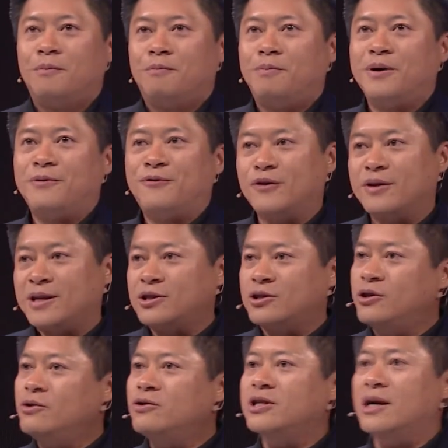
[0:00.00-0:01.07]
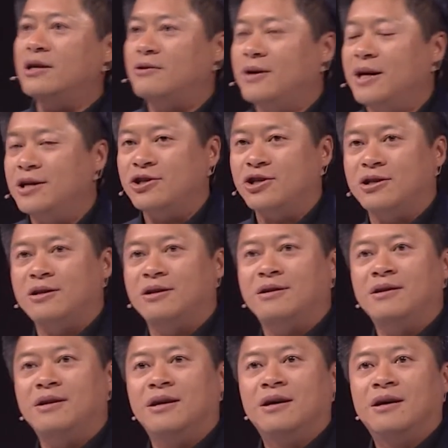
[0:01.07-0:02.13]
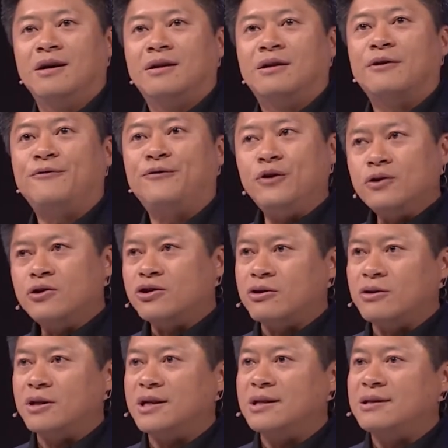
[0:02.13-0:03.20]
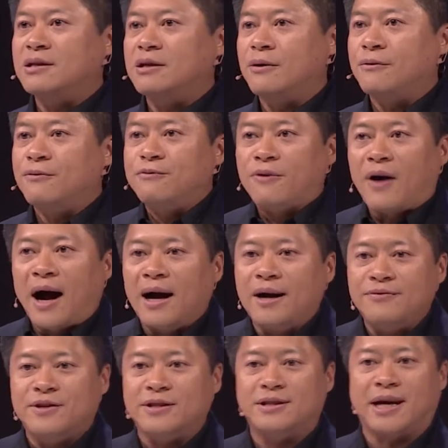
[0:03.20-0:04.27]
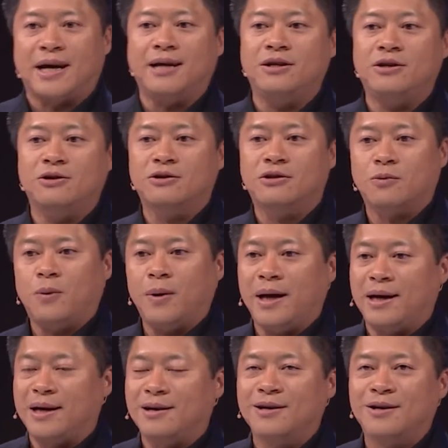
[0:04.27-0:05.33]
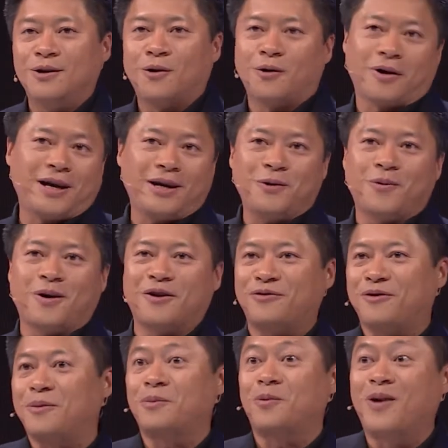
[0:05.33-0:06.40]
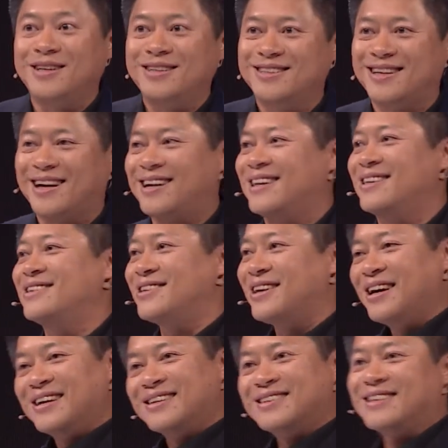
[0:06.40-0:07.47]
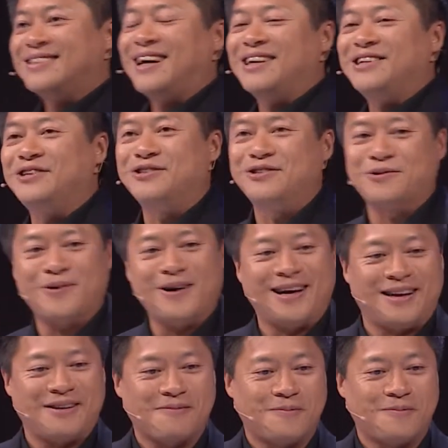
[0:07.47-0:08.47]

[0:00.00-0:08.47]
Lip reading: But for this new generation, the future is 5 to 10 years away, or anywhere from 1 second to 10 years away.